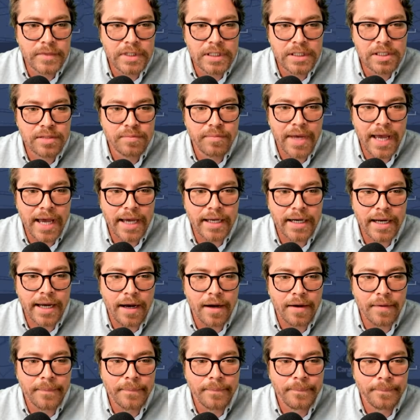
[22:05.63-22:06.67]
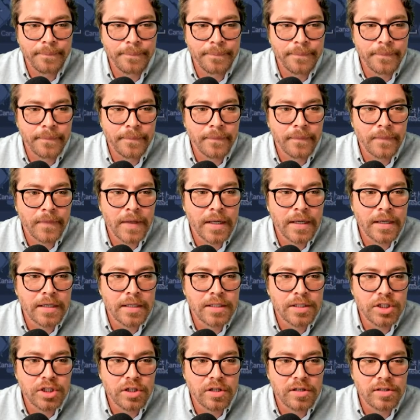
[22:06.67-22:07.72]
Let's back it out.
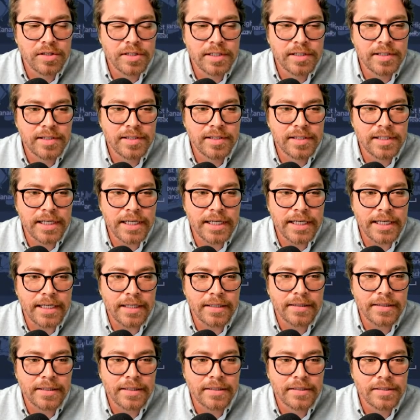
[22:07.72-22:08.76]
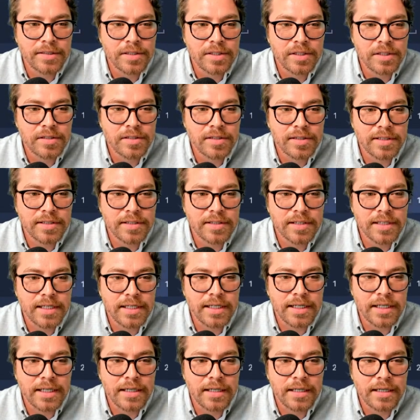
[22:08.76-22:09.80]
Jersey City. There's Jersey
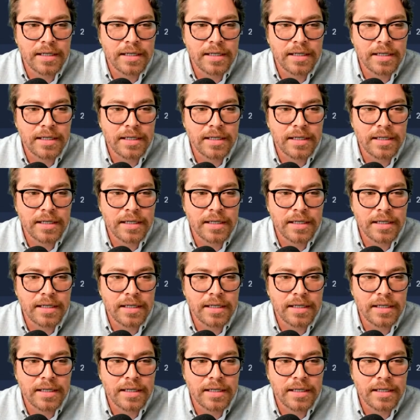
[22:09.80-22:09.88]
City.